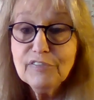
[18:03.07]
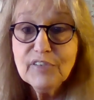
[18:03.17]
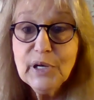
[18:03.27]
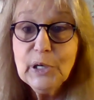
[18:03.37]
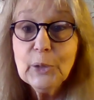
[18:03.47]
the
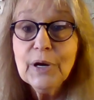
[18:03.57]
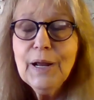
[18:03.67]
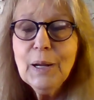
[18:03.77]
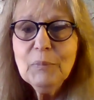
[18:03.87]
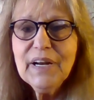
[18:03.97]
fear,
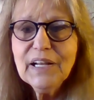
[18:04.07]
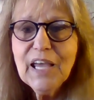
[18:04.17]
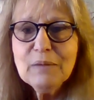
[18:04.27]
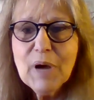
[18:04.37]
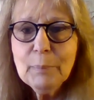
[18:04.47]
but it
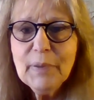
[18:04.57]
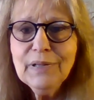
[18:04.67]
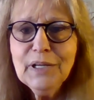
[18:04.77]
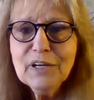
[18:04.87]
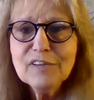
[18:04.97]
came up
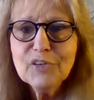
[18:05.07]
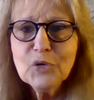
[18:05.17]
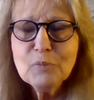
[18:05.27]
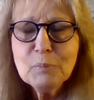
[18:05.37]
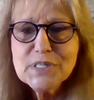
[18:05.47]
in the
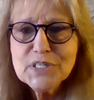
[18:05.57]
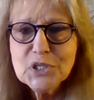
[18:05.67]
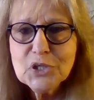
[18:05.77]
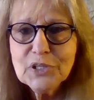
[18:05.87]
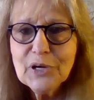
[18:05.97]
inverted
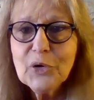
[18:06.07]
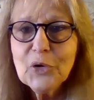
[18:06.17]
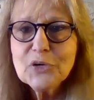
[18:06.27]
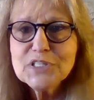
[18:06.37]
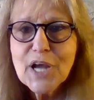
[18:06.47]
position there,
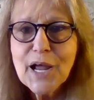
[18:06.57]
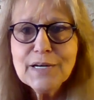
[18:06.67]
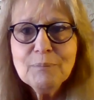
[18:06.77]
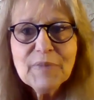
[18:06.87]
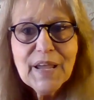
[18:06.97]
Earth
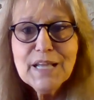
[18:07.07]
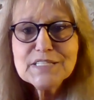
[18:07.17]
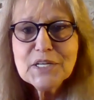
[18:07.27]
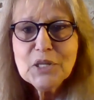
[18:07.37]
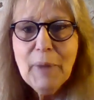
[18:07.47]
sign.
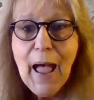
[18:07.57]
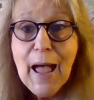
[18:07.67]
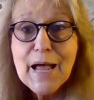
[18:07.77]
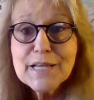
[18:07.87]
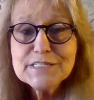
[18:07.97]
It's in the
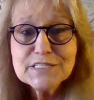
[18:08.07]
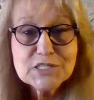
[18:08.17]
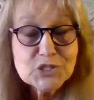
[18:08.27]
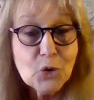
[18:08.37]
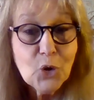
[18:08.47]
past.
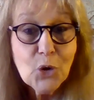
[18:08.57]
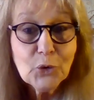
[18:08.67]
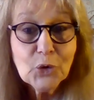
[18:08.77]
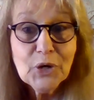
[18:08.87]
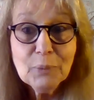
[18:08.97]
It's no
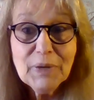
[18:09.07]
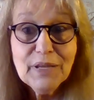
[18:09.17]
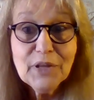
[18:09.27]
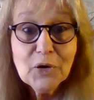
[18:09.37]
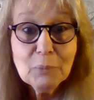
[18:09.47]
longer going to
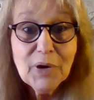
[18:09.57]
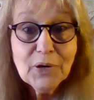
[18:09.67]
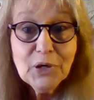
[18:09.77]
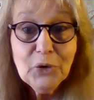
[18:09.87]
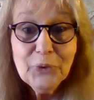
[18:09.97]
be there to
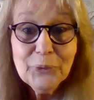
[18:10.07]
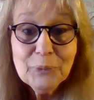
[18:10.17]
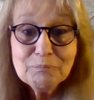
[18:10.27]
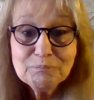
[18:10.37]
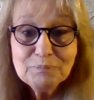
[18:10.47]
bug
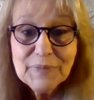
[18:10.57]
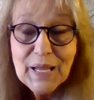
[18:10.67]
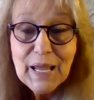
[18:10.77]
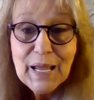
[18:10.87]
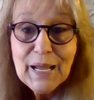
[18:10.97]
you.
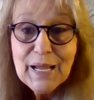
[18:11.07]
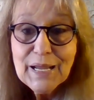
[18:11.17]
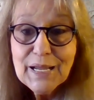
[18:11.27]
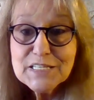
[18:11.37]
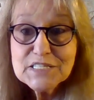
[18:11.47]

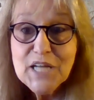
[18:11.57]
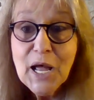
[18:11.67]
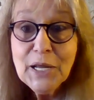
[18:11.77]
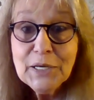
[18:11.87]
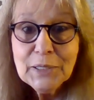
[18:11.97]
It's
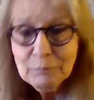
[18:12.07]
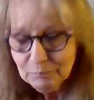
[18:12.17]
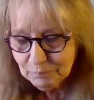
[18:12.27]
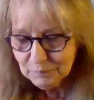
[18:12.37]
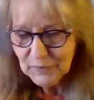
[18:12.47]
done.
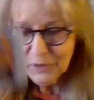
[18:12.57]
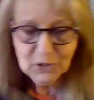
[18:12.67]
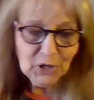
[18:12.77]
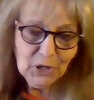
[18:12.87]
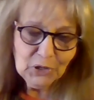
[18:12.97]

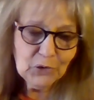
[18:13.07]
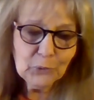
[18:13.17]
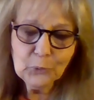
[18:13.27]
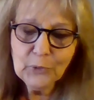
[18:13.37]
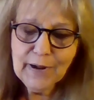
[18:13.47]

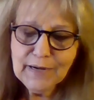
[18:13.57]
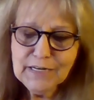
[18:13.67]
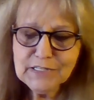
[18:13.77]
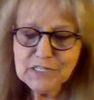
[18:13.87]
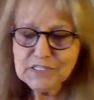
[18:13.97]
You're
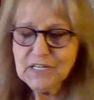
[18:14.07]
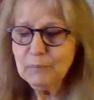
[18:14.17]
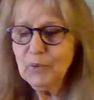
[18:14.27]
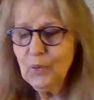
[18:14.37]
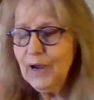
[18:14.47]
ready to
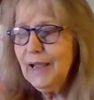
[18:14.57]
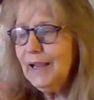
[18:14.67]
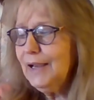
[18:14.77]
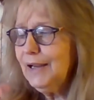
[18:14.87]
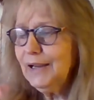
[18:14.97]
step
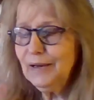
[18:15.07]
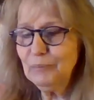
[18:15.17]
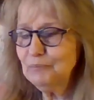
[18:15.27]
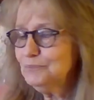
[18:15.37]
away.